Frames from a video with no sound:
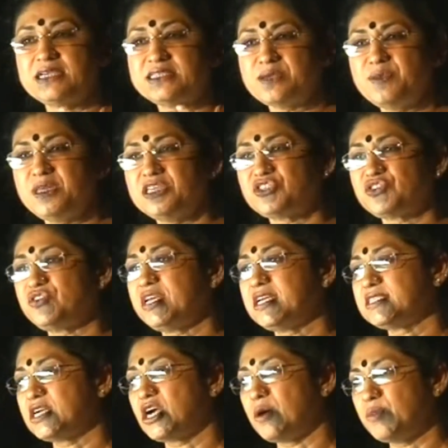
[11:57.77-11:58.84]
as a
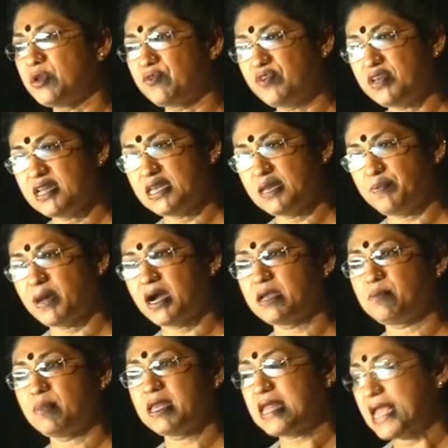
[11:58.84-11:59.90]
ministry, as a Government of India
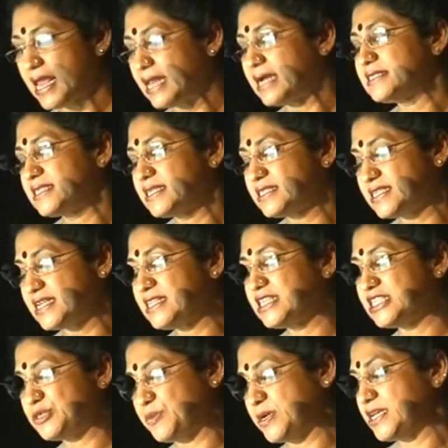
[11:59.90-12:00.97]
department can assist
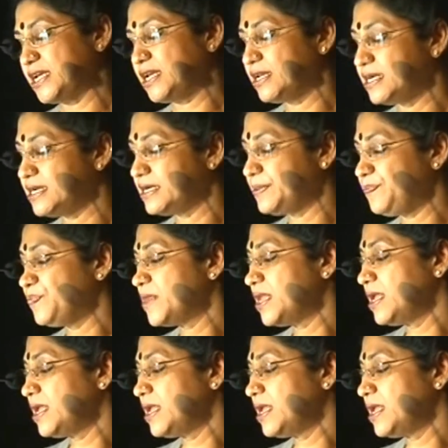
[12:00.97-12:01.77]
in this particular